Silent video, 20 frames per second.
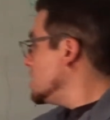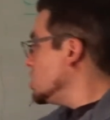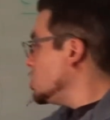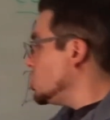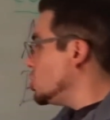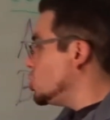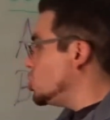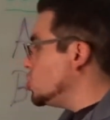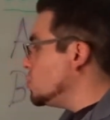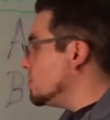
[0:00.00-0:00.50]

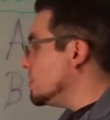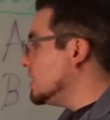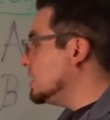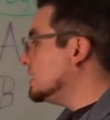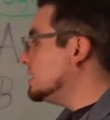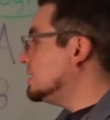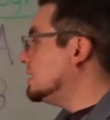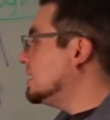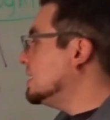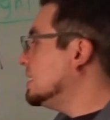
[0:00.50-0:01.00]

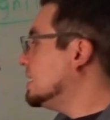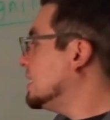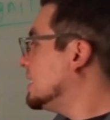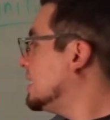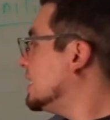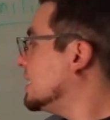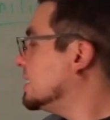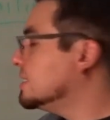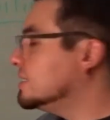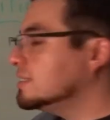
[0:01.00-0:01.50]
Humanistic
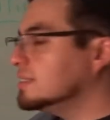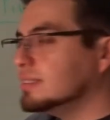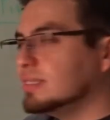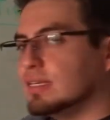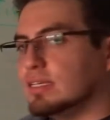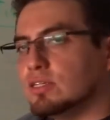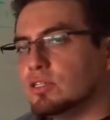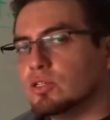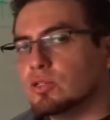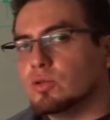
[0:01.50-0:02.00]
and
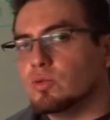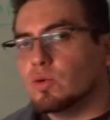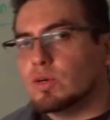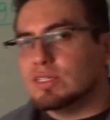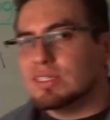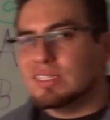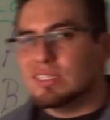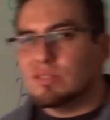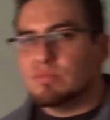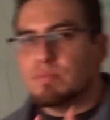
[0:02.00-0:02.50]
existential
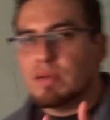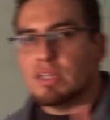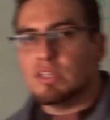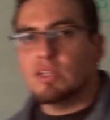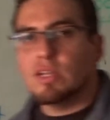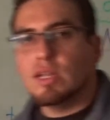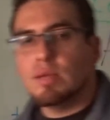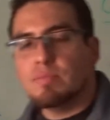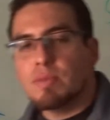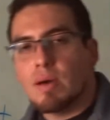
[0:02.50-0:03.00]
was
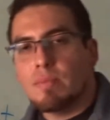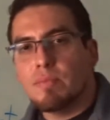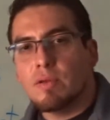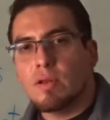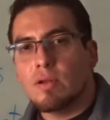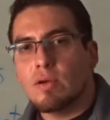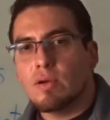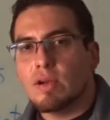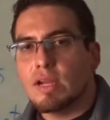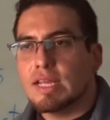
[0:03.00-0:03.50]
especially
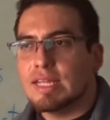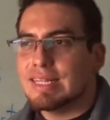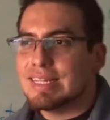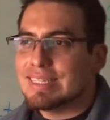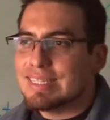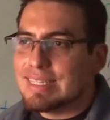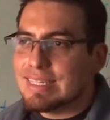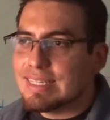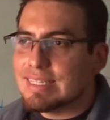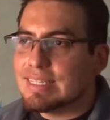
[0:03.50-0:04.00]
popular in the
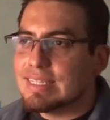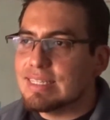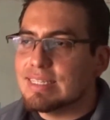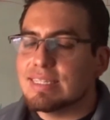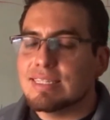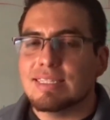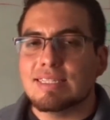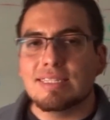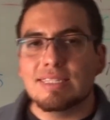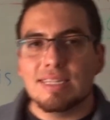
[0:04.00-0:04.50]
60s
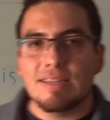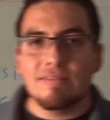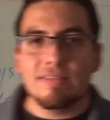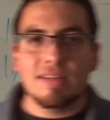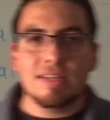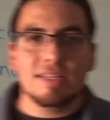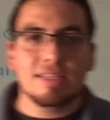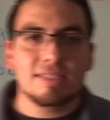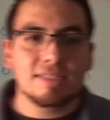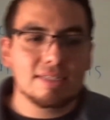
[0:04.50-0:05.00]
and the
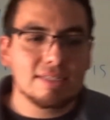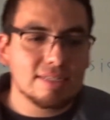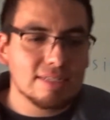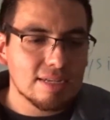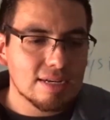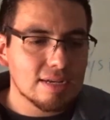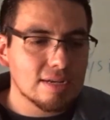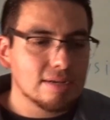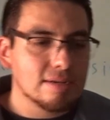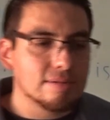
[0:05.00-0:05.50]
70s
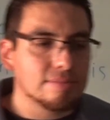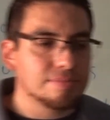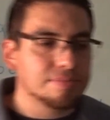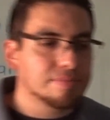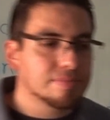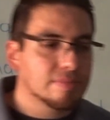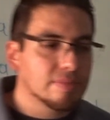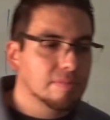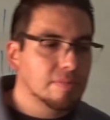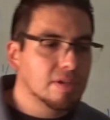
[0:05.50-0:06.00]

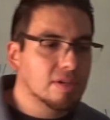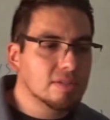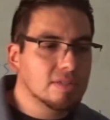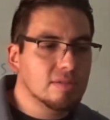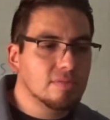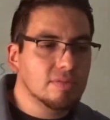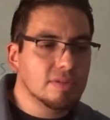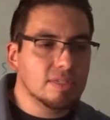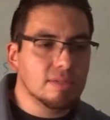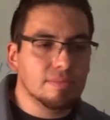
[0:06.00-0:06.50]
because
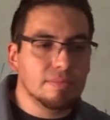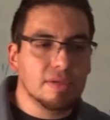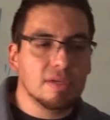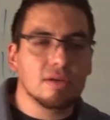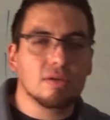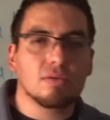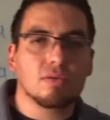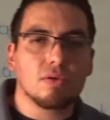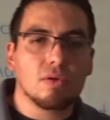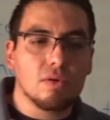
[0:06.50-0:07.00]
there was a
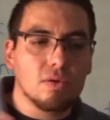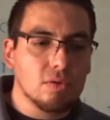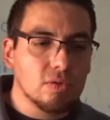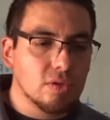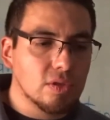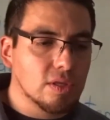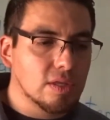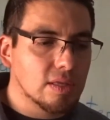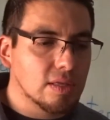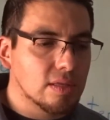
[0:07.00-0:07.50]
big
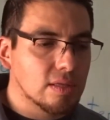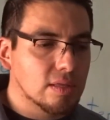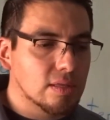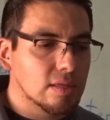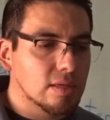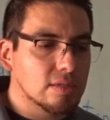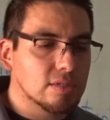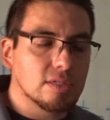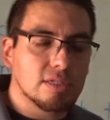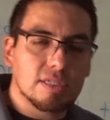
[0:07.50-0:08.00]
growth in
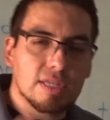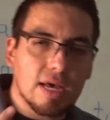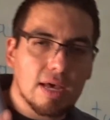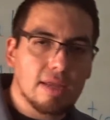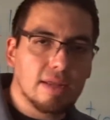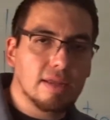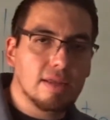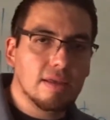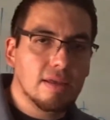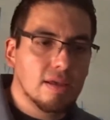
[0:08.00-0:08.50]
the
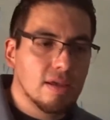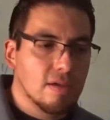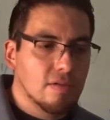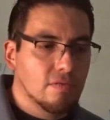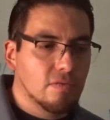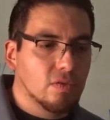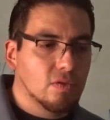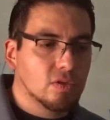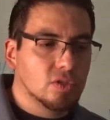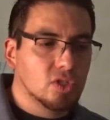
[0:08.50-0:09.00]
society
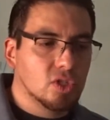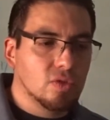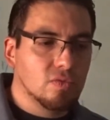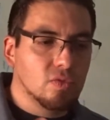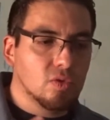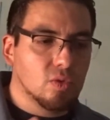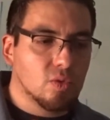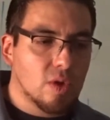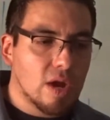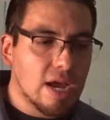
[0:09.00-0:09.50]
for
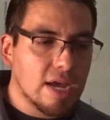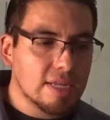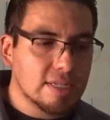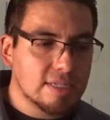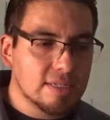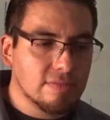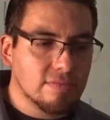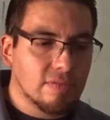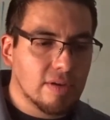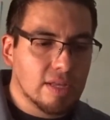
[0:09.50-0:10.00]
civil rights
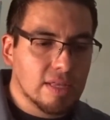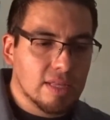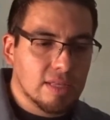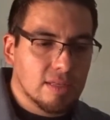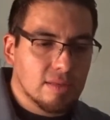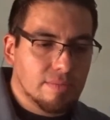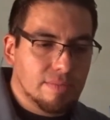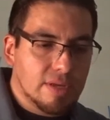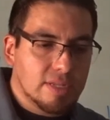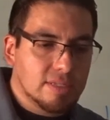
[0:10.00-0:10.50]
and finding
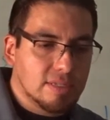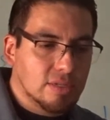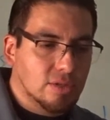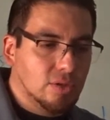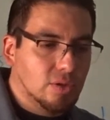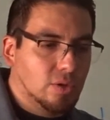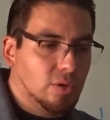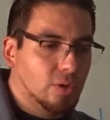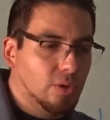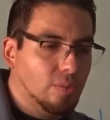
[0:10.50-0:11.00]
the best that
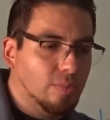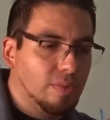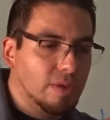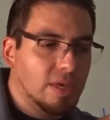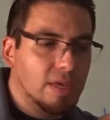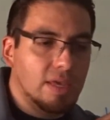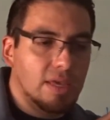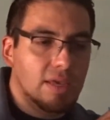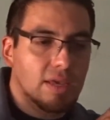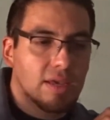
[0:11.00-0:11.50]
you could
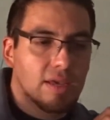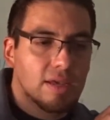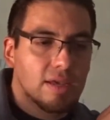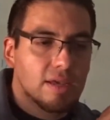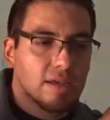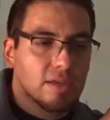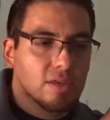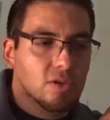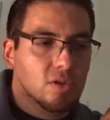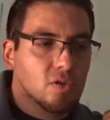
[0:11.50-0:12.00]
be,
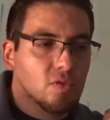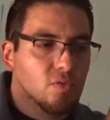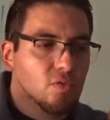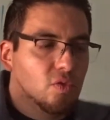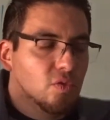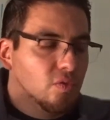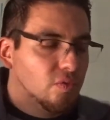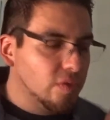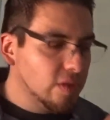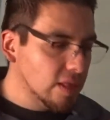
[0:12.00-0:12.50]

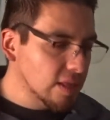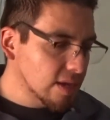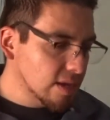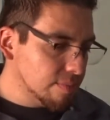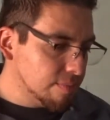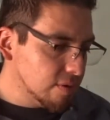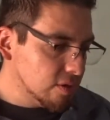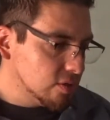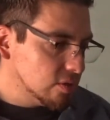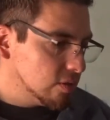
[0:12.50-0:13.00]
fulfilling a
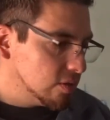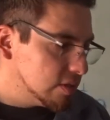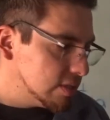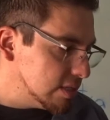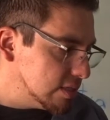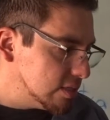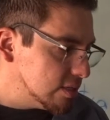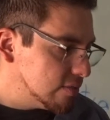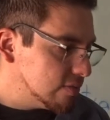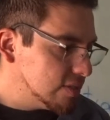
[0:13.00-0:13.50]
personal
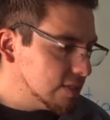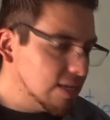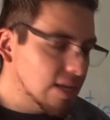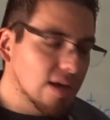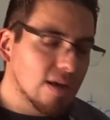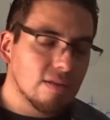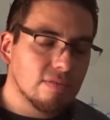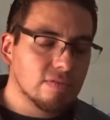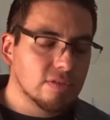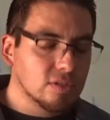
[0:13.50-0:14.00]
sense of
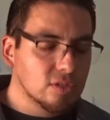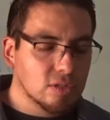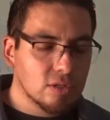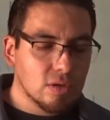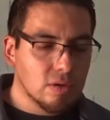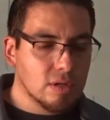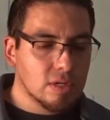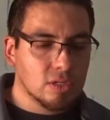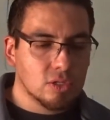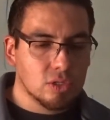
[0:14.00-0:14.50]
self, and
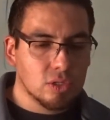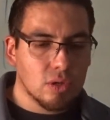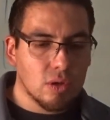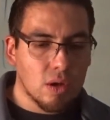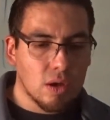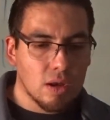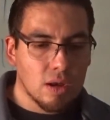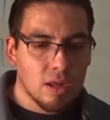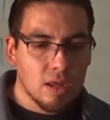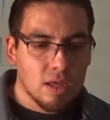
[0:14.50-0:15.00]
so on and so
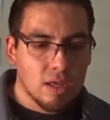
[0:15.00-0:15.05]
on.